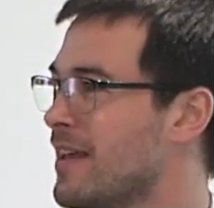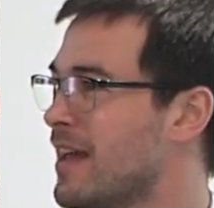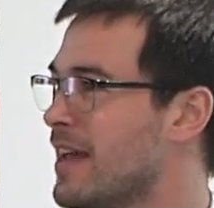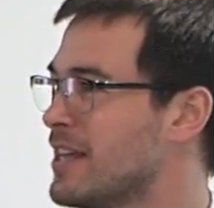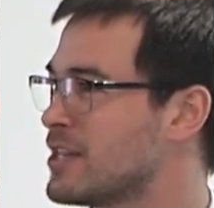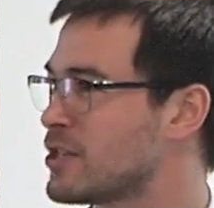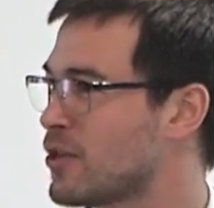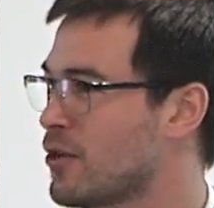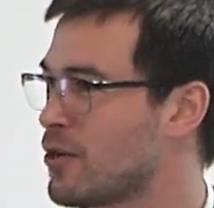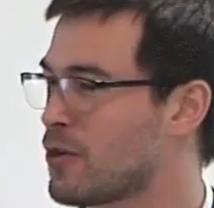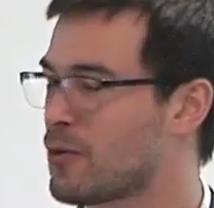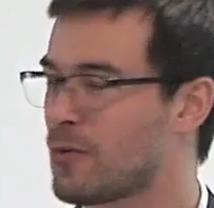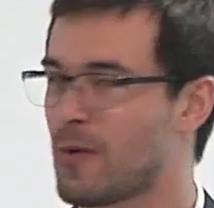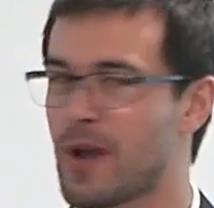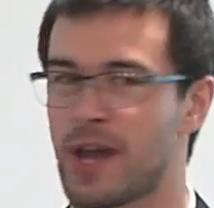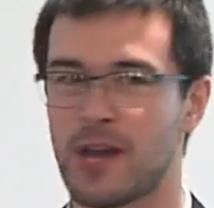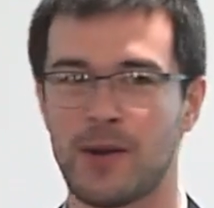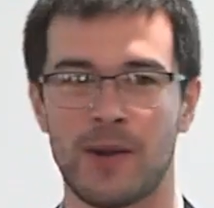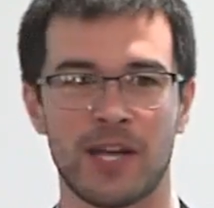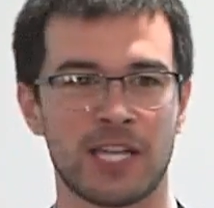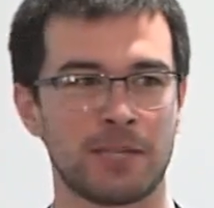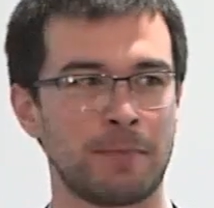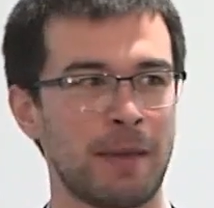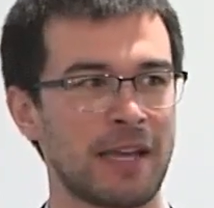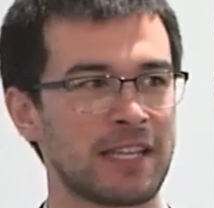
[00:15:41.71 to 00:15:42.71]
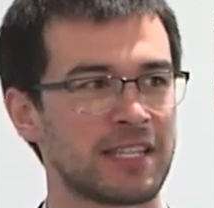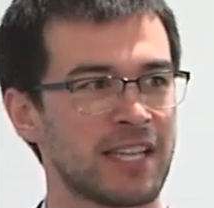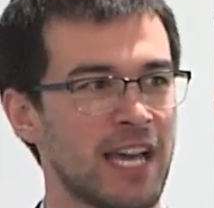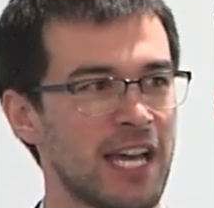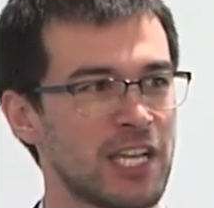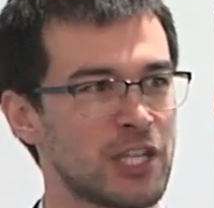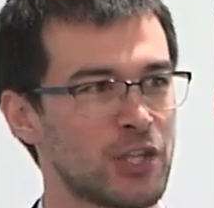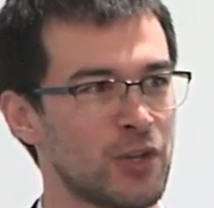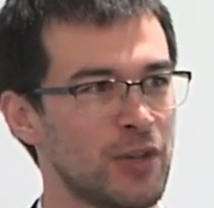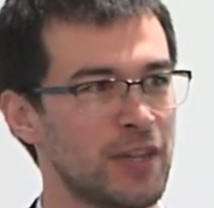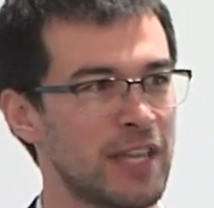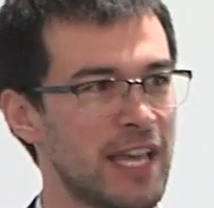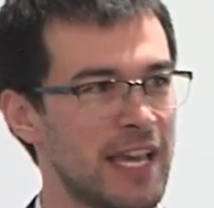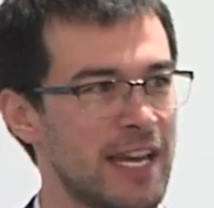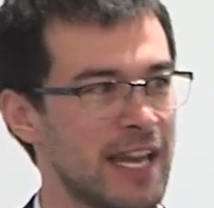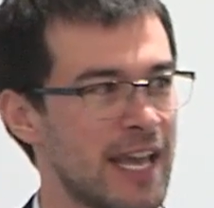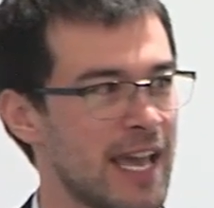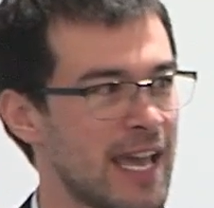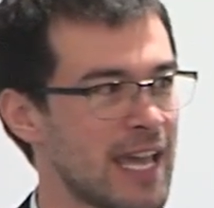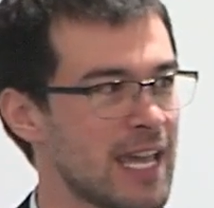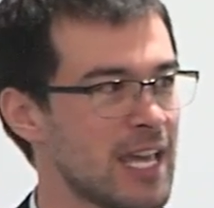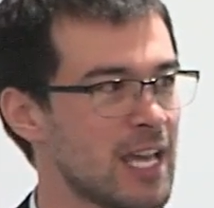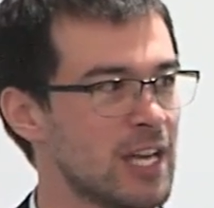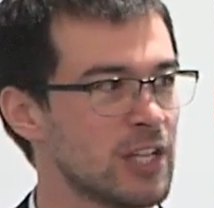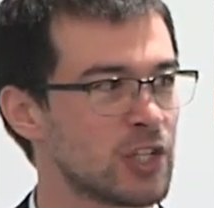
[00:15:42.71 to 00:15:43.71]
has got a greater expectation on their
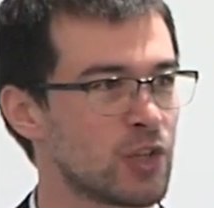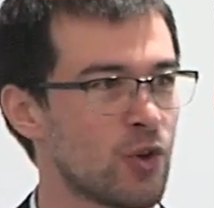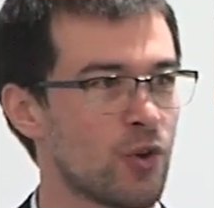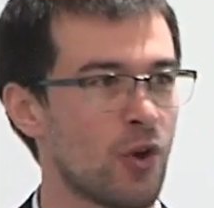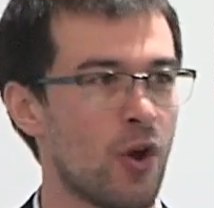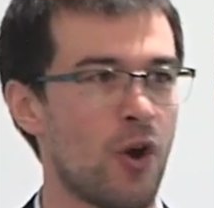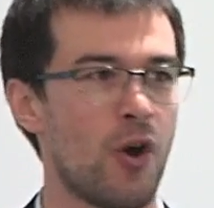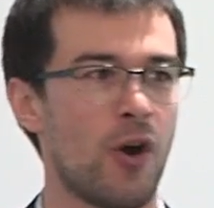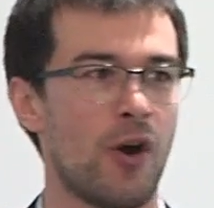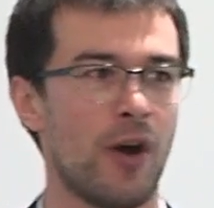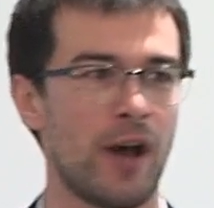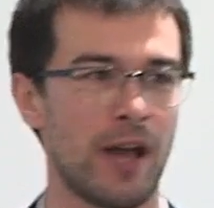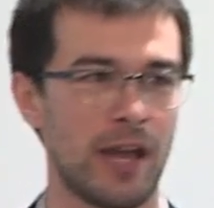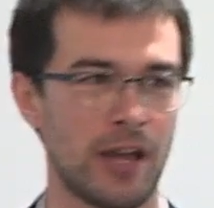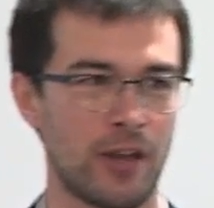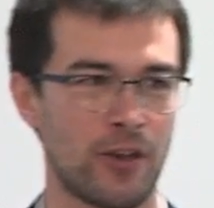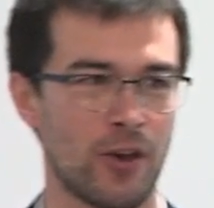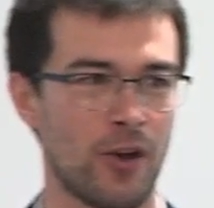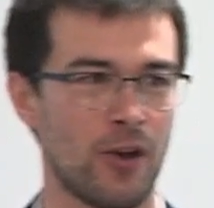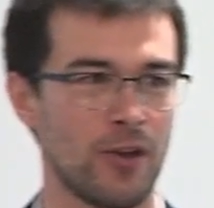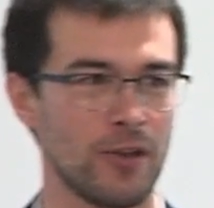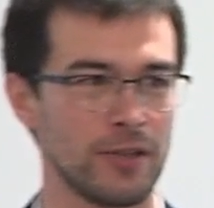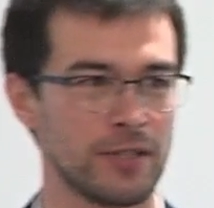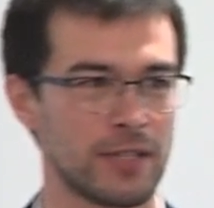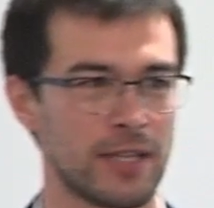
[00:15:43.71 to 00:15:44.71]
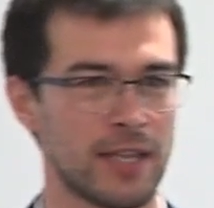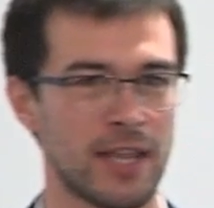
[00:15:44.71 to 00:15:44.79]
knee and has got higher goals.